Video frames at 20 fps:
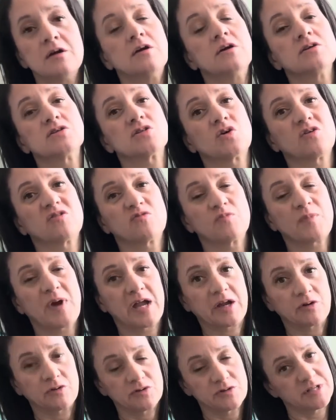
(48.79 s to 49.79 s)
So if
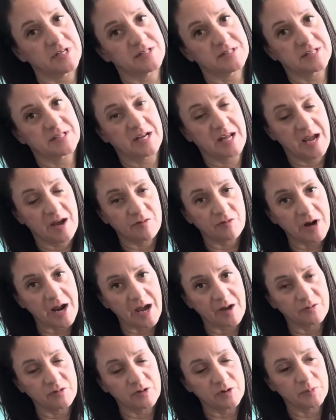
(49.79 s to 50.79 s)
Michael's doesn't ever
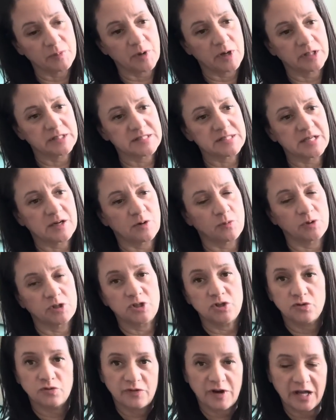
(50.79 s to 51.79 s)
have them on sale when
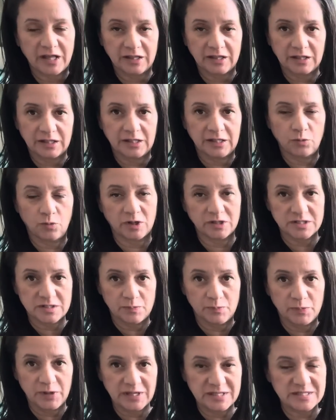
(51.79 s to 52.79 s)
you finally want to
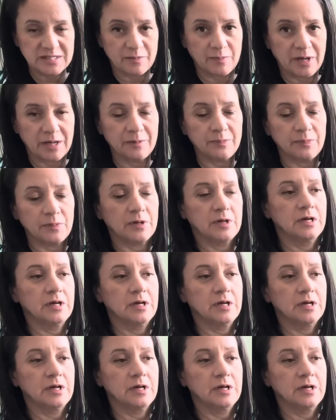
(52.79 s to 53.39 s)
pick some up,